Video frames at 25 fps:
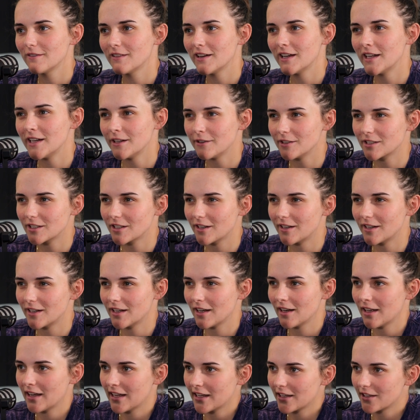And it was kind
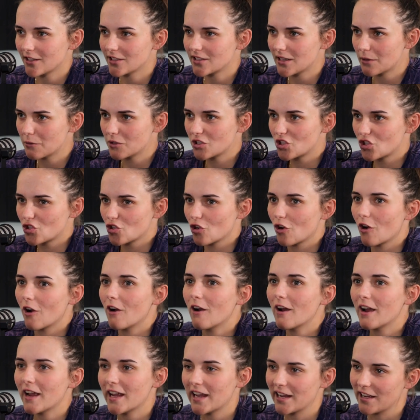of like, because I was
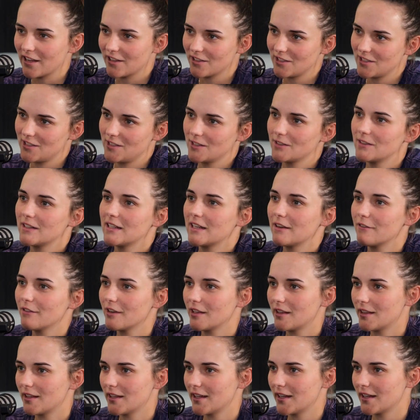trying, I was doing
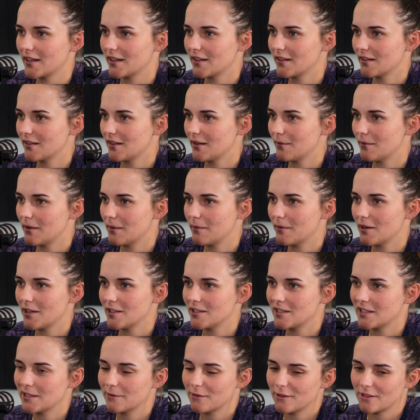everything, and my
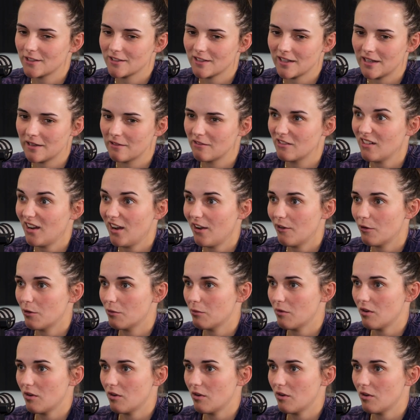mindset was like, well,